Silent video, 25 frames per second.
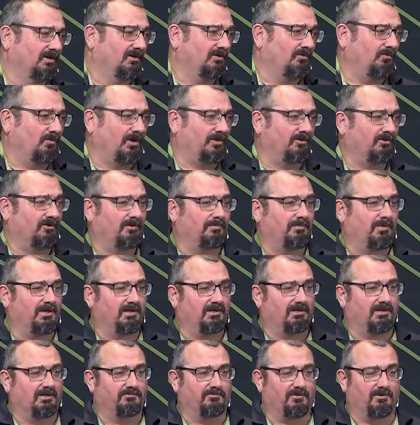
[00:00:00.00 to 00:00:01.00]
Whether it be a
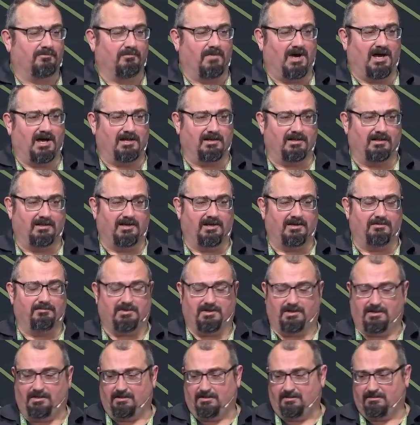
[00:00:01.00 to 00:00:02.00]
different model AP,
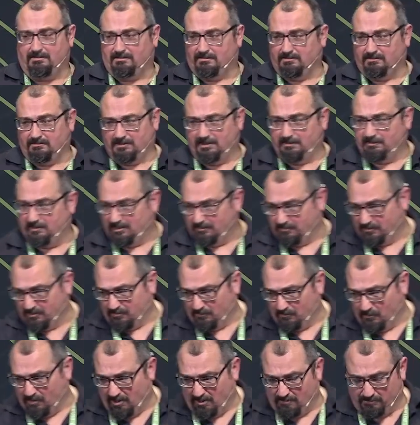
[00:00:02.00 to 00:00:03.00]
maybe I'll put a
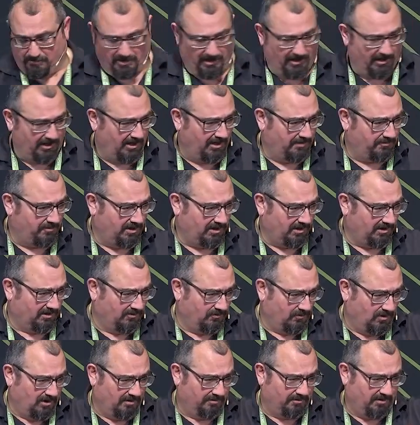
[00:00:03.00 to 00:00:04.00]
wall plate AP and a
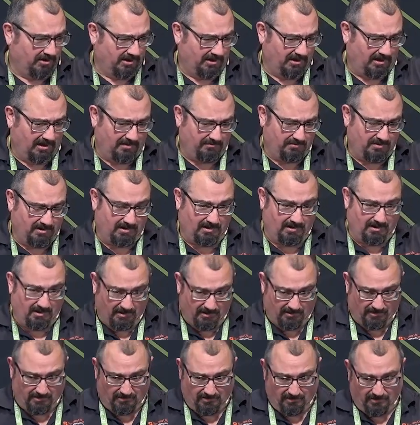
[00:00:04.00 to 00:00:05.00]
wall plate AP
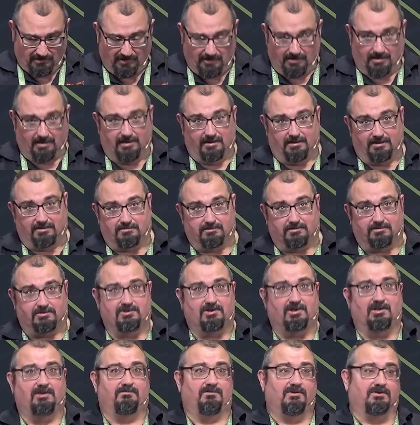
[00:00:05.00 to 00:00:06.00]
here to
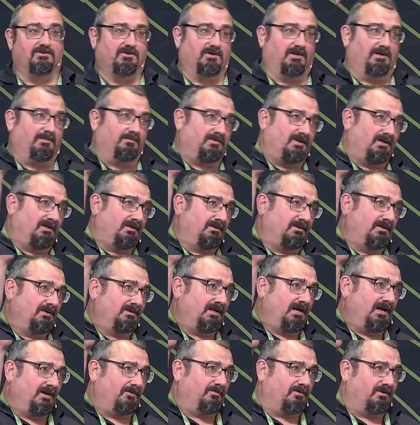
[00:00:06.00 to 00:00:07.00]
achieve the same thing that
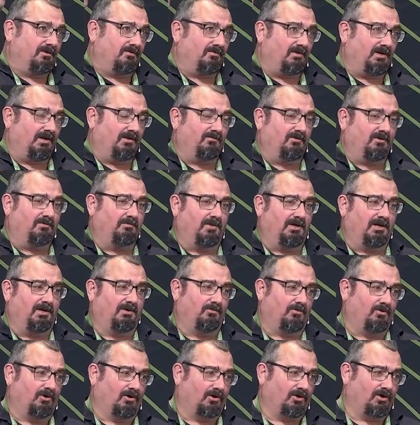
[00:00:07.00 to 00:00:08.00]
that would have given me
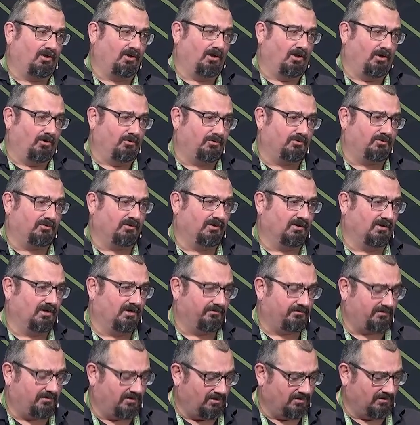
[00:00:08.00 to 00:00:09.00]
or close
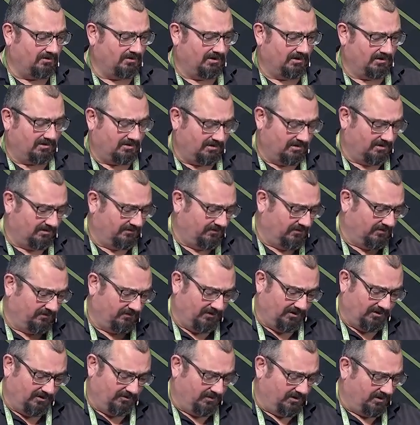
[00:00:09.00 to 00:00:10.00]
enough to it to
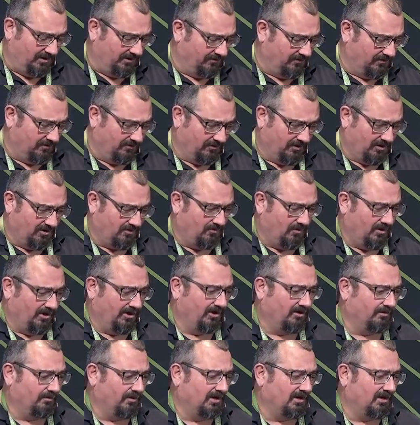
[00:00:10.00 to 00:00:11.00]
fulfill whatever the
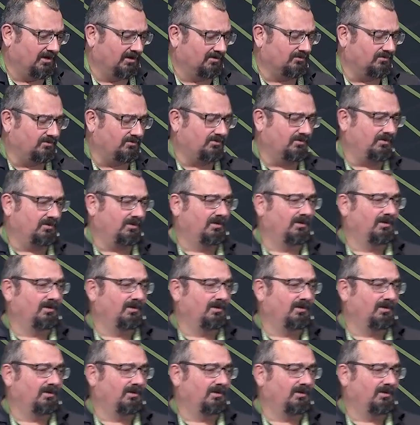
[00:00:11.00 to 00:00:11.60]
requirement is.